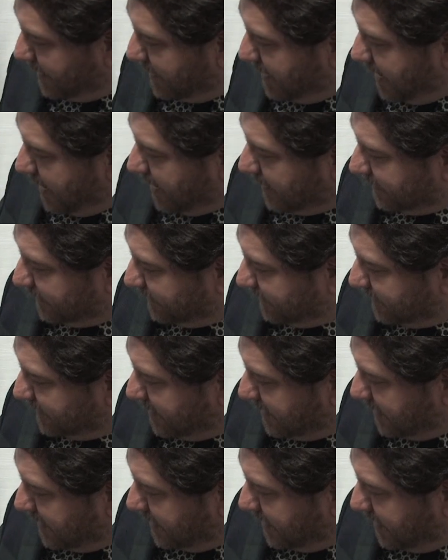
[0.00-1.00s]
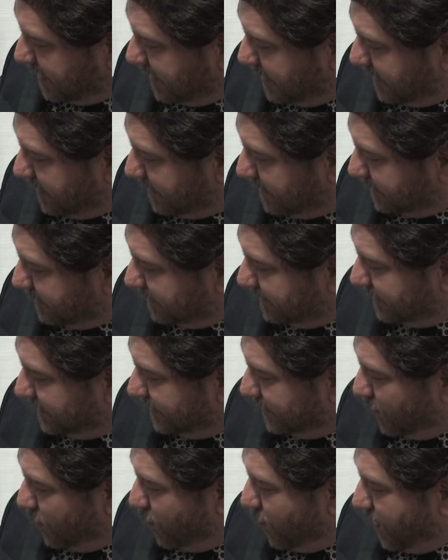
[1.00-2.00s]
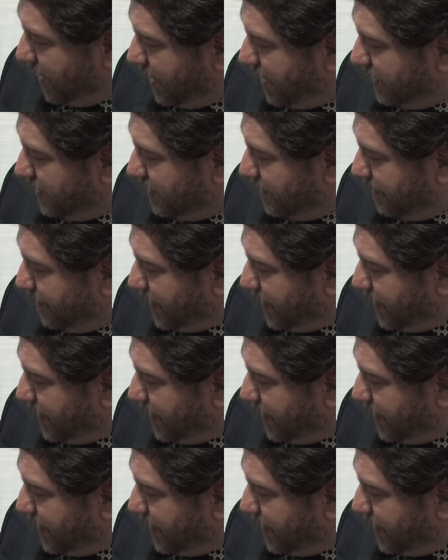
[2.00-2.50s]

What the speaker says: next is When